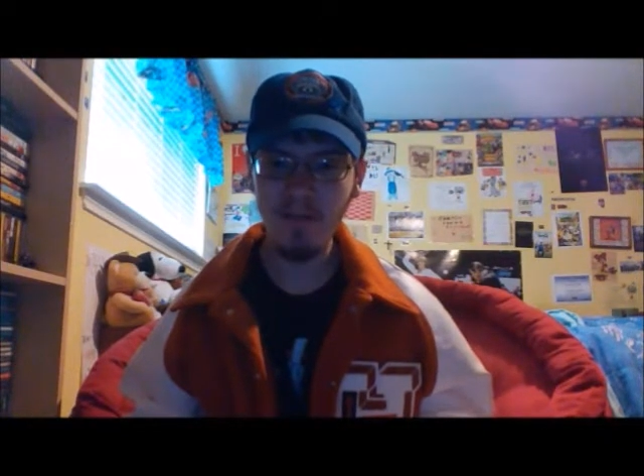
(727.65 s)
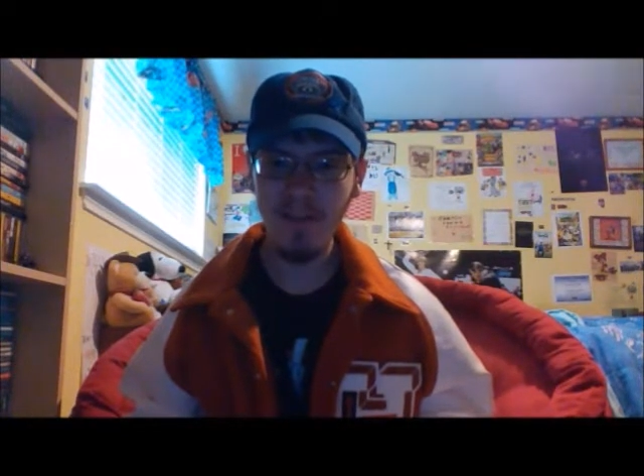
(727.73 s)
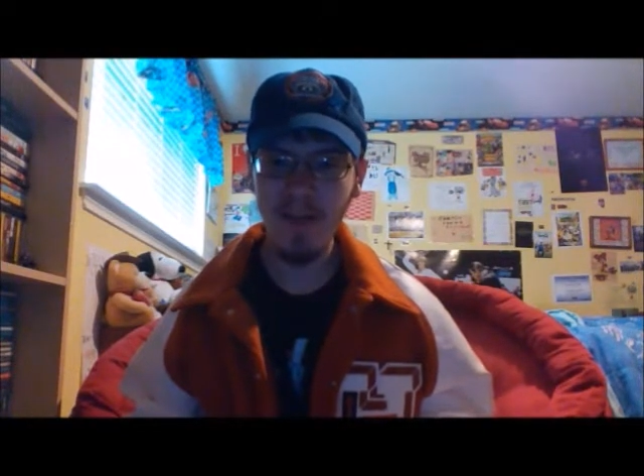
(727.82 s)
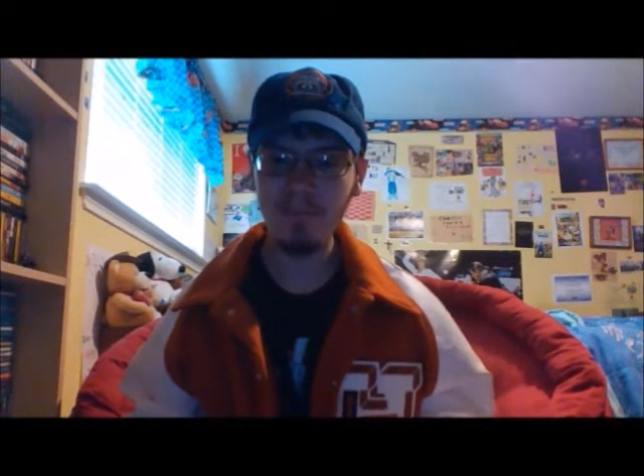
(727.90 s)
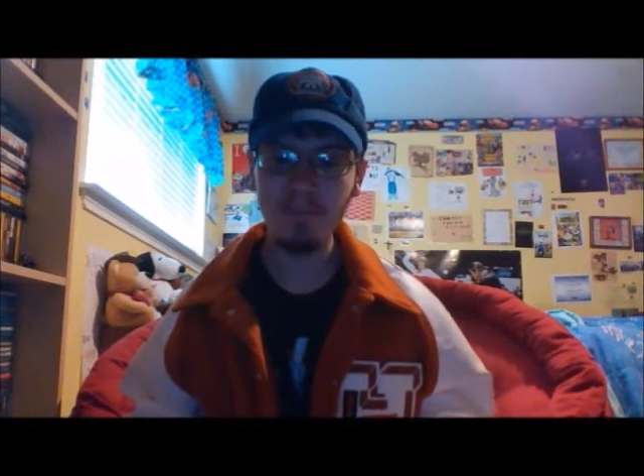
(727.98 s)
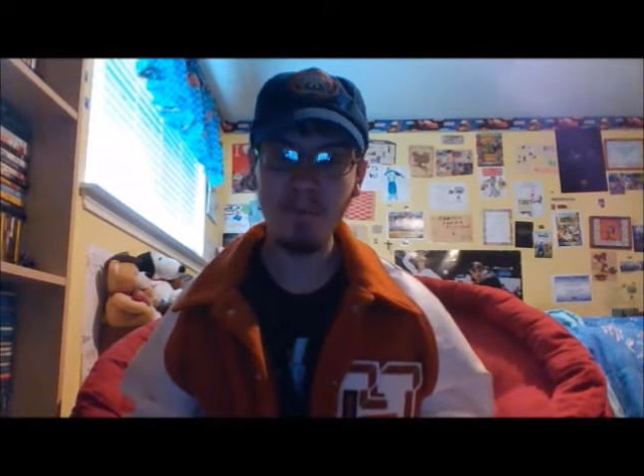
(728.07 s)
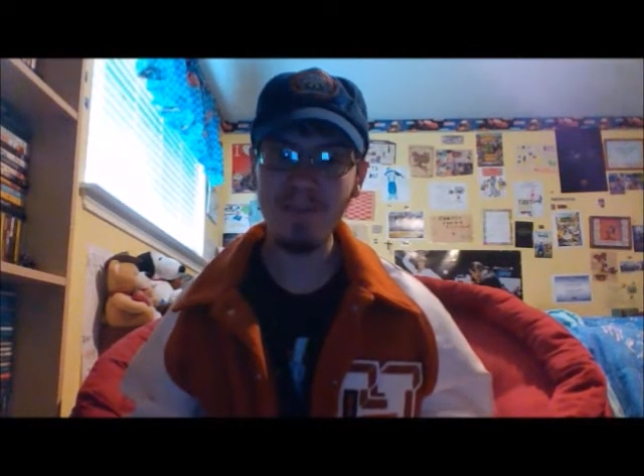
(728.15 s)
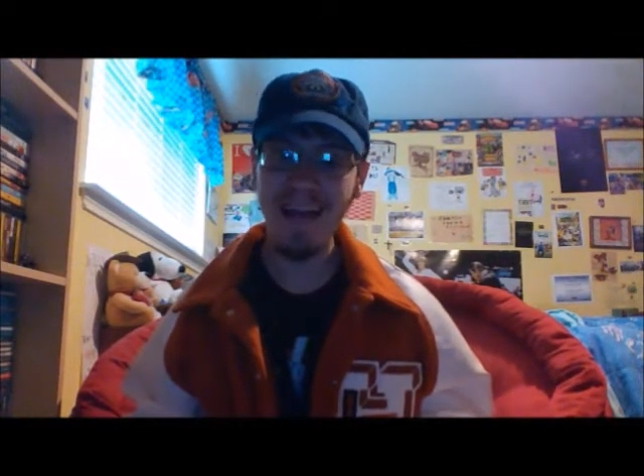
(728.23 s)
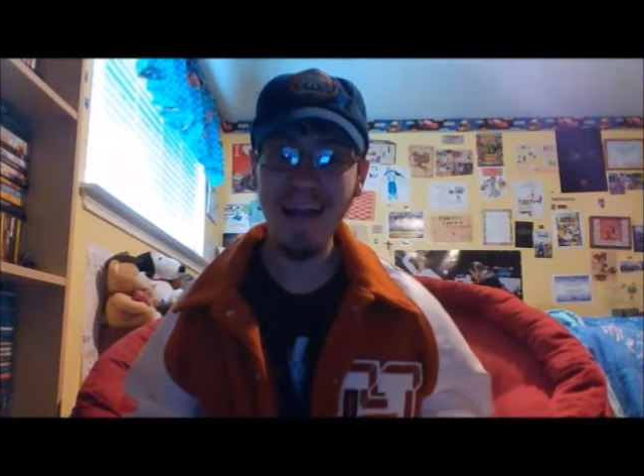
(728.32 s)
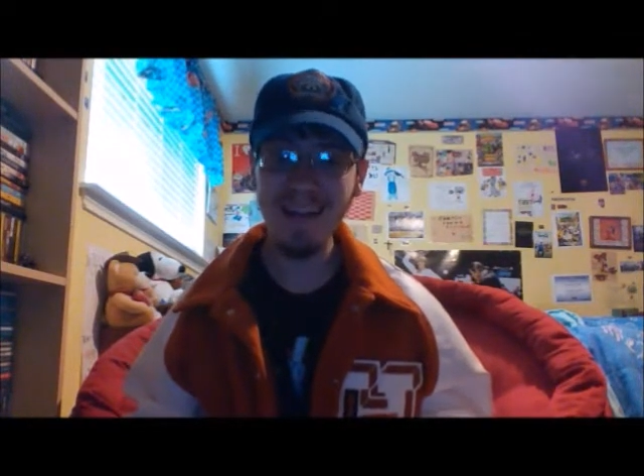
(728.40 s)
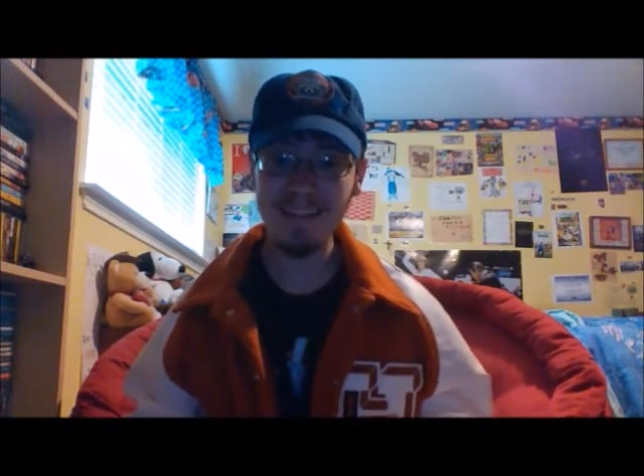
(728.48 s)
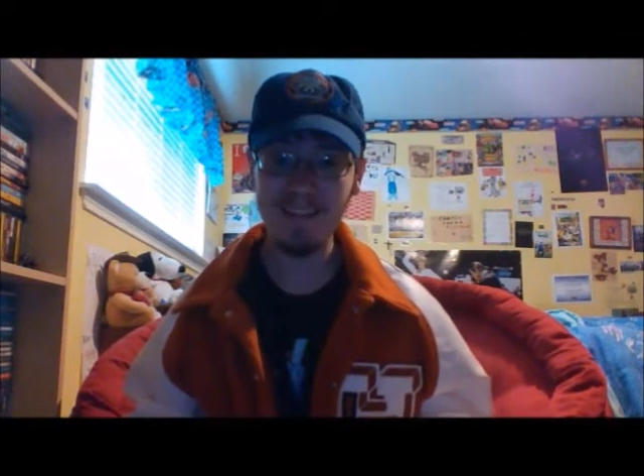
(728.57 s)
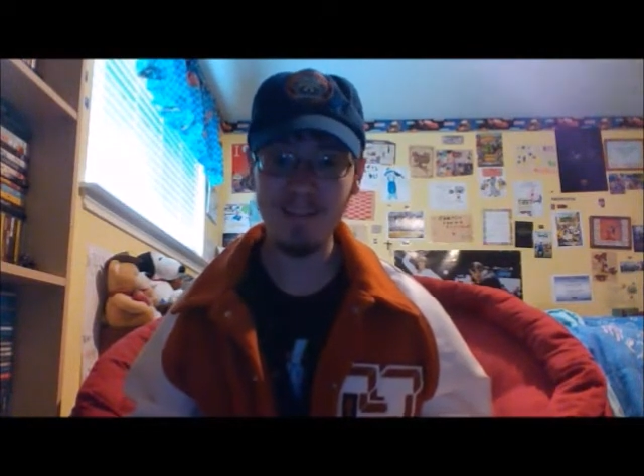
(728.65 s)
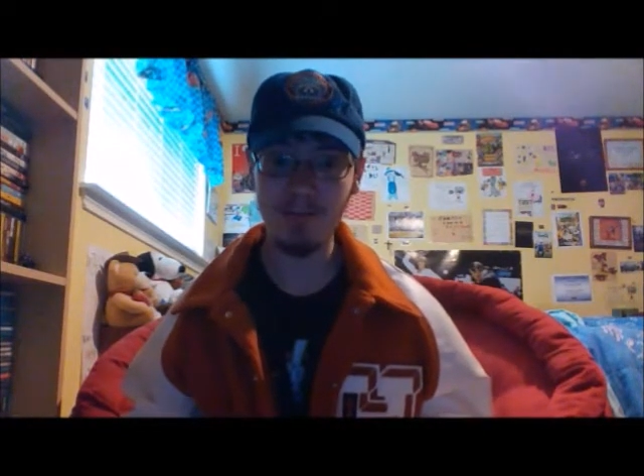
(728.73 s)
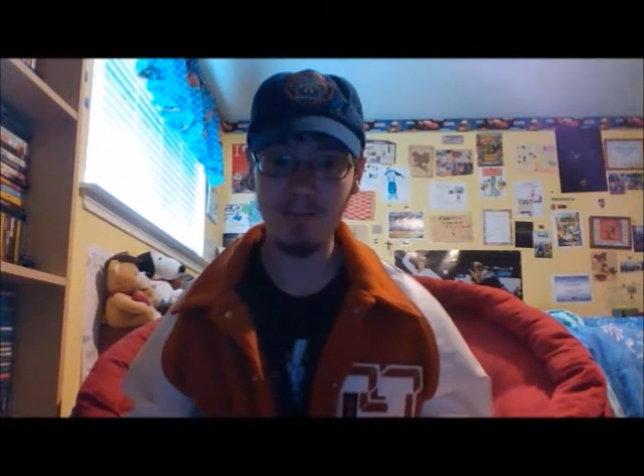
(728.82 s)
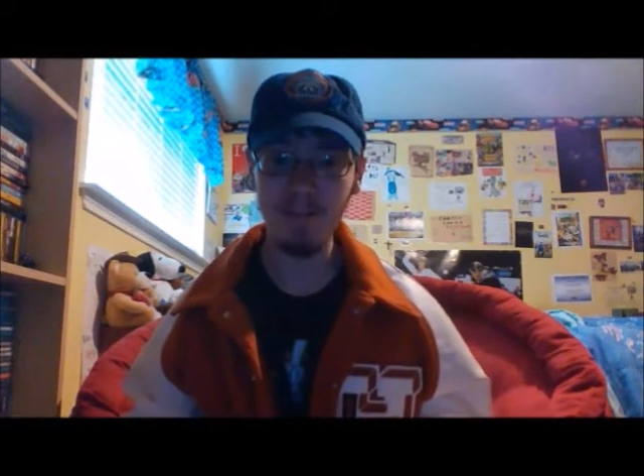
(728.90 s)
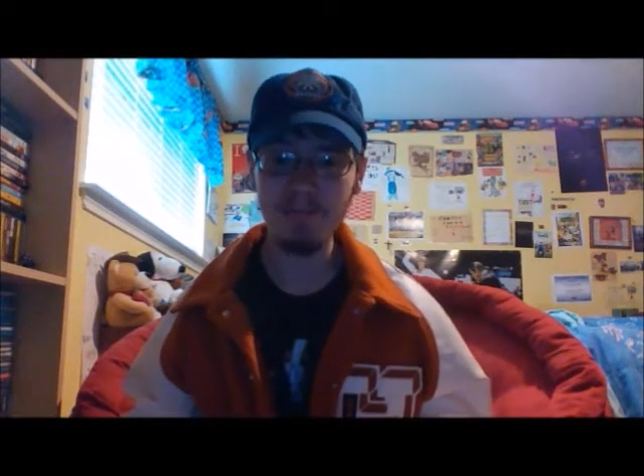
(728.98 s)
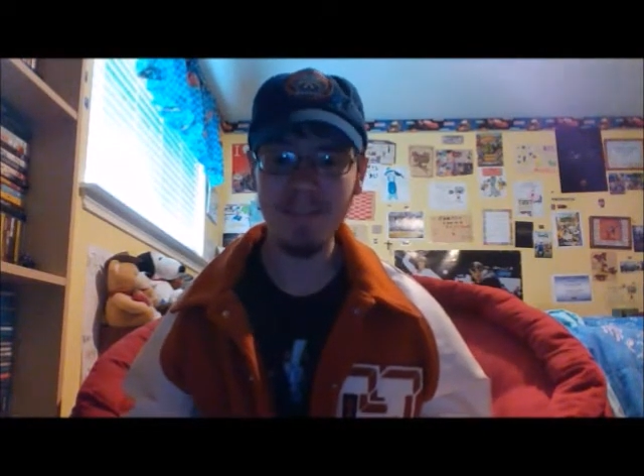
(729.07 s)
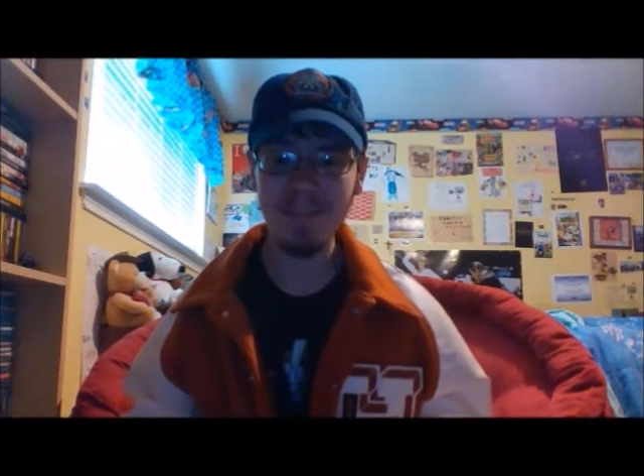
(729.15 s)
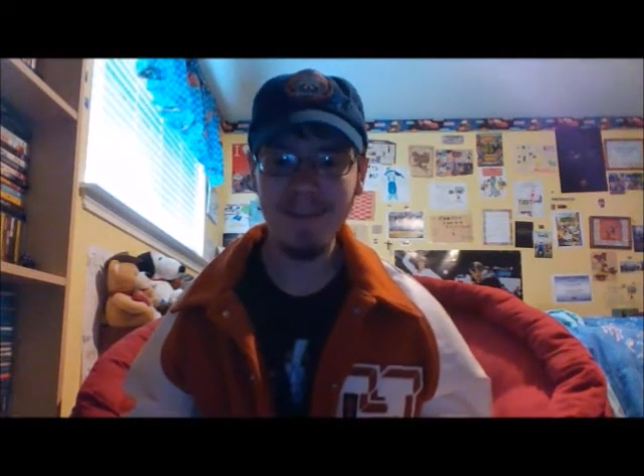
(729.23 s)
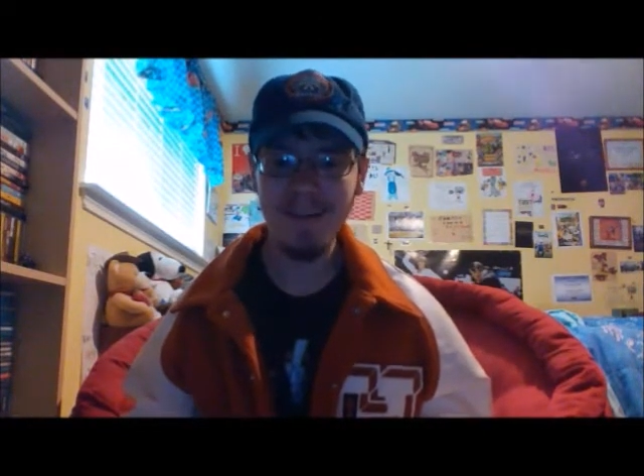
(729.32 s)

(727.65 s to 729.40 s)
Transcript: that and put that in the script.